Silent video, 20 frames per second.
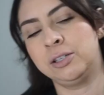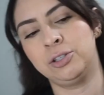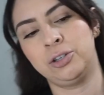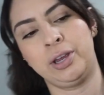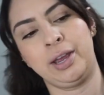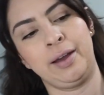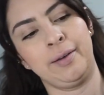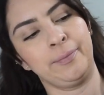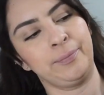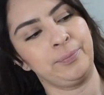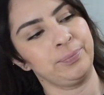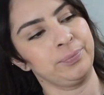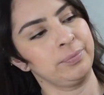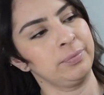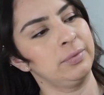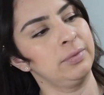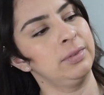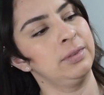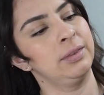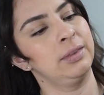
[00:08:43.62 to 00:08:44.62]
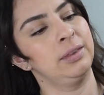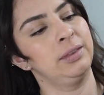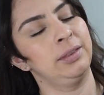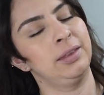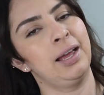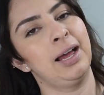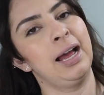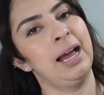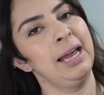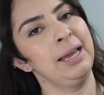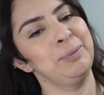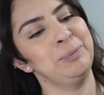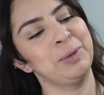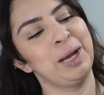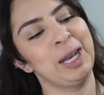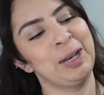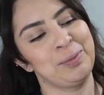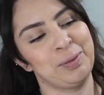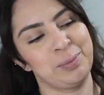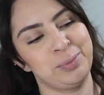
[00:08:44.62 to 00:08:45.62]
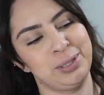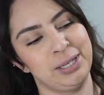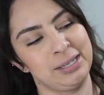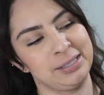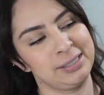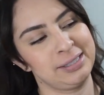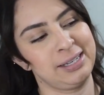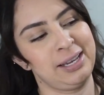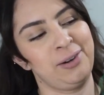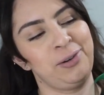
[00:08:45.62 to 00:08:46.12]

So yeah, I'm kind of obsessed.